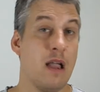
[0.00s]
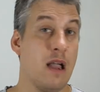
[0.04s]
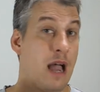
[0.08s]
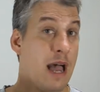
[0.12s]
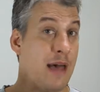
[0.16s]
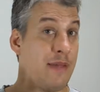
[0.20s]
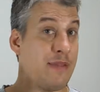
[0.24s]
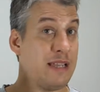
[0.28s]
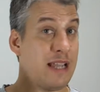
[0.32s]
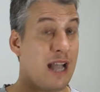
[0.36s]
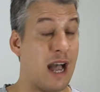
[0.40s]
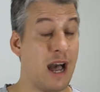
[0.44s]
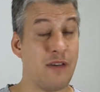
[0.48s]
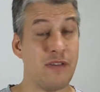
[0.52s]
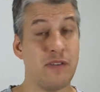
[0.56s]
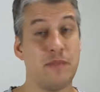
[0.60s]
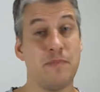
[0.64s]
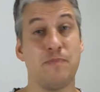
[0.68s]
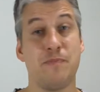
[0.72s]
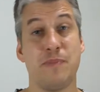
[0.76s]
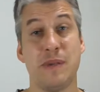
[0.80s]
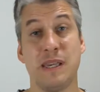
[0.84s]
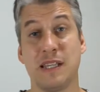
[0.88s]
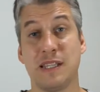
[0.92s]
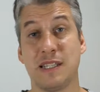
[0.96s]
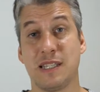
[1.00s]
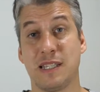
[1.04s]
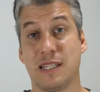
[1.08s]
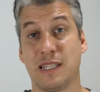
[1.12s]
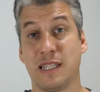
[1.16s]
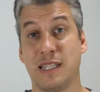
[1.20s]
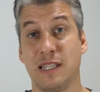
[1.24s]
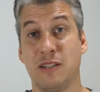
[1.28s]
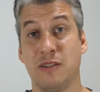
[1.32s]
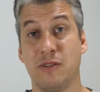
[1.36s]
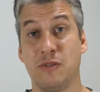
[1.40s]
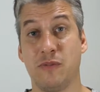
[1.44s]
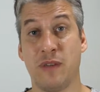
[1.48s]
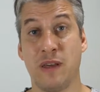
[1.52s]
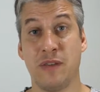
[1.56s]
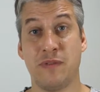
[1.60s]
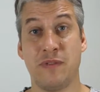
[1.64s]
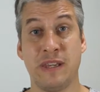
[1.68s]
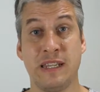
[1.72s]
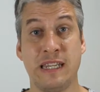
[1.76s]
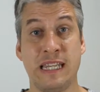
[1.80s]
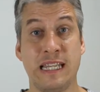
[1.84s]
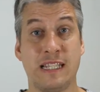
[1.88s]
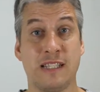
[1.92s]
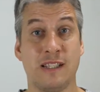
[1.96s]
And the other big skill that
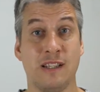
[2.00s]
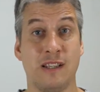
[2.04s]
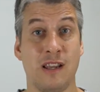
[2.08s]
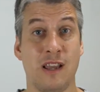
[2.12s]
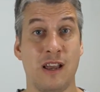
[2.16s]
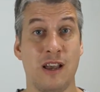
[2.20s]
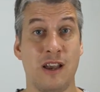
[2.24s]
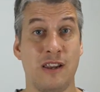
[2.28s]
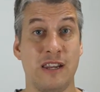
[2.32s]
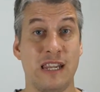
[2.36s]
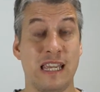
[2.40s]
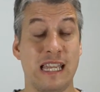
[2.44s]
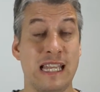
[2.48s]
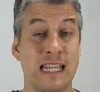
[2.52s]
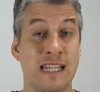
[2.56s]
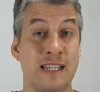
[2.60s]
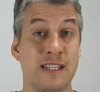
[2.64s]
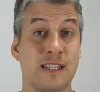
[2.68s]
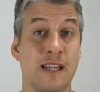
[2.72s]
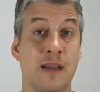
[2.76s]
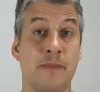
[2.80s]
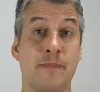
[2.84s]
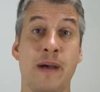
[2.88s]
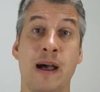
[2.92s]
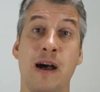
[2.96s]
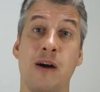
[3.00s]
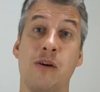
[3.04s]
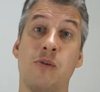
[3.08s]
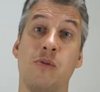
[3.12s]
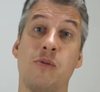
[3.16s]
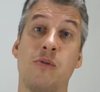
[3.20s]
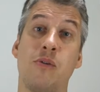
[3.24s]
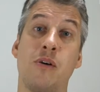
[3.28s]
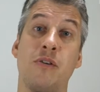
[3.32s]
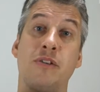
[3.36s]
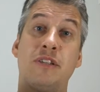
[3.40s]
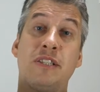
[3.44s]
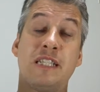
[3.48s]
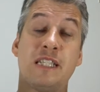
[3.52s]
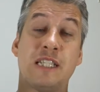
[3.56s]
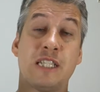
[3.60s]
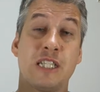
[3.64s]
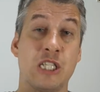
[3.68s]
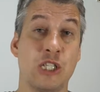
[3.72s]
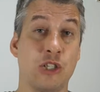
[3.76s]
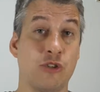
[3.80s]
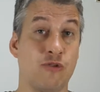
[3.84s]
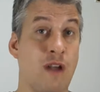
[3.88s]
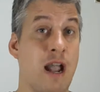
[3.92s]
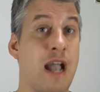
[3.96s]
they need to learn is about
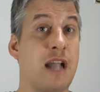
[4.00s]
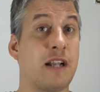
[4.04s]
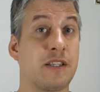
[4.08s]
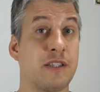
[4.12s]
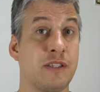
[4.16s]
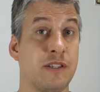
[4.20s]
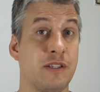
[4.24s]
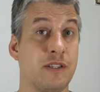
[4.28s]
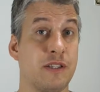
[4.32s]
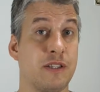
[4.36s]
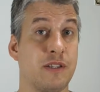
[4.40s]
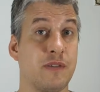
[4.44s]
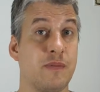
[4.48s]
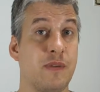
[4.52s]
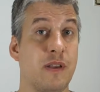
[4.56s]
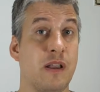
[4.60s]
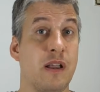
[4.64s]
distractors.